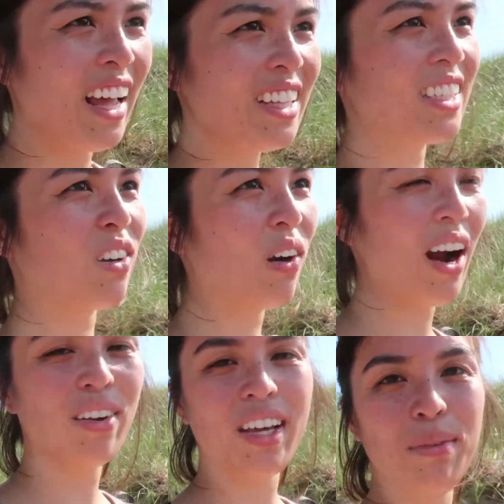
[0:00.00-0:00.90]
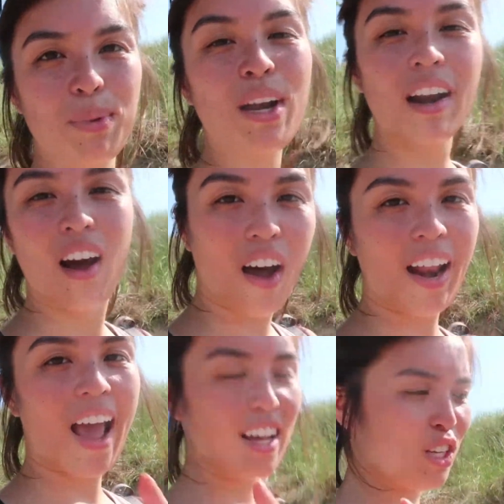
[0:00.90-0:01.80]
It's crowded, but not
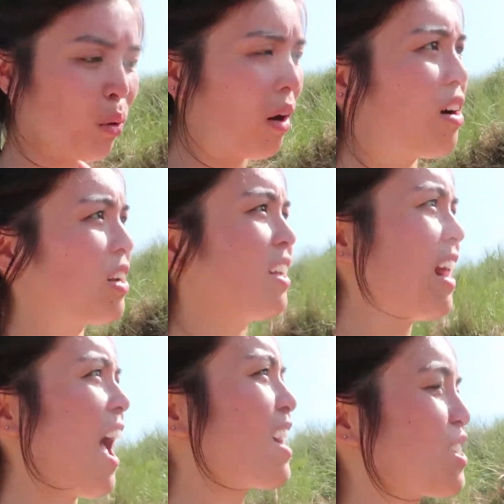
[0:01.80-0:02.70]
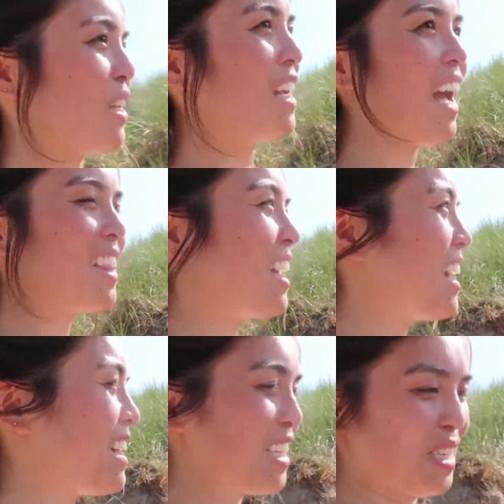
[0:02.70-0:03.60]
as crowded. Actually, I think
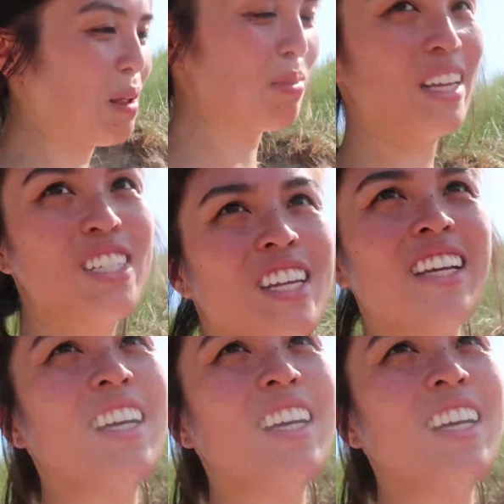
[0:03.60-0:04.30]
it is the same beach.